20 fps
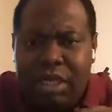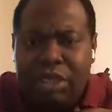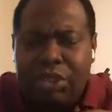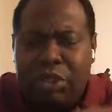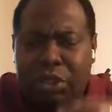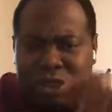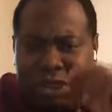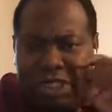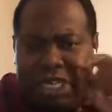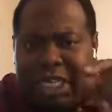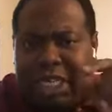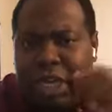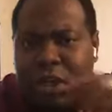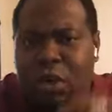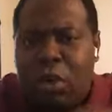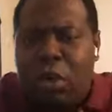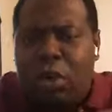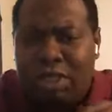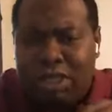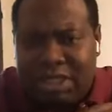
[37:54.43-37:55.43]
to take the
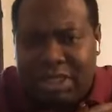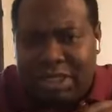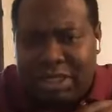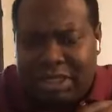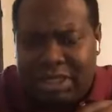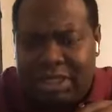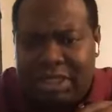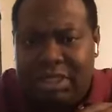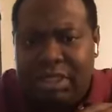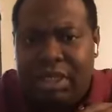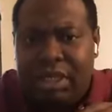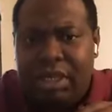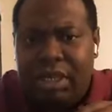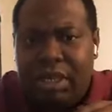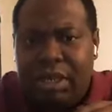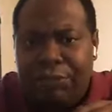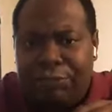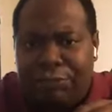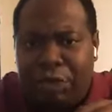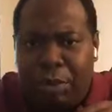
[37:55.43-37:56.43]
courses
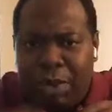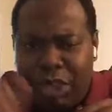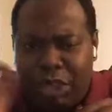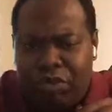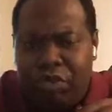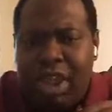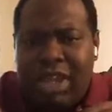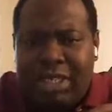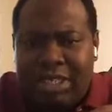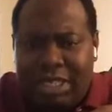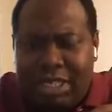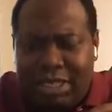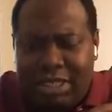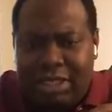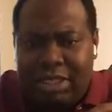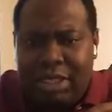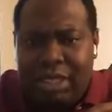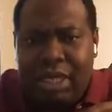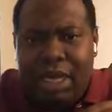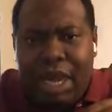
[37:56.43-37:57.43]
from
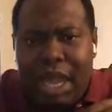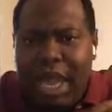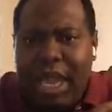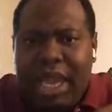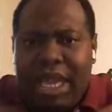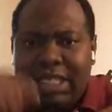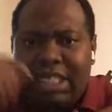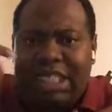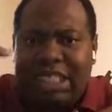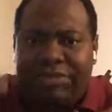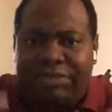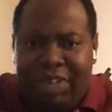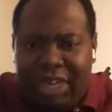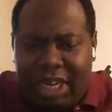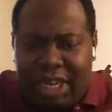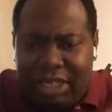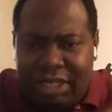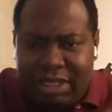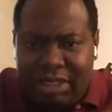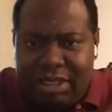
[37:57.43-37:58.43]
instructors and get
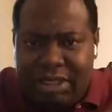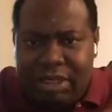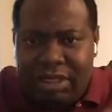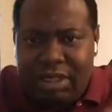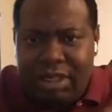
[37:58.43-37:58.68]
certificates.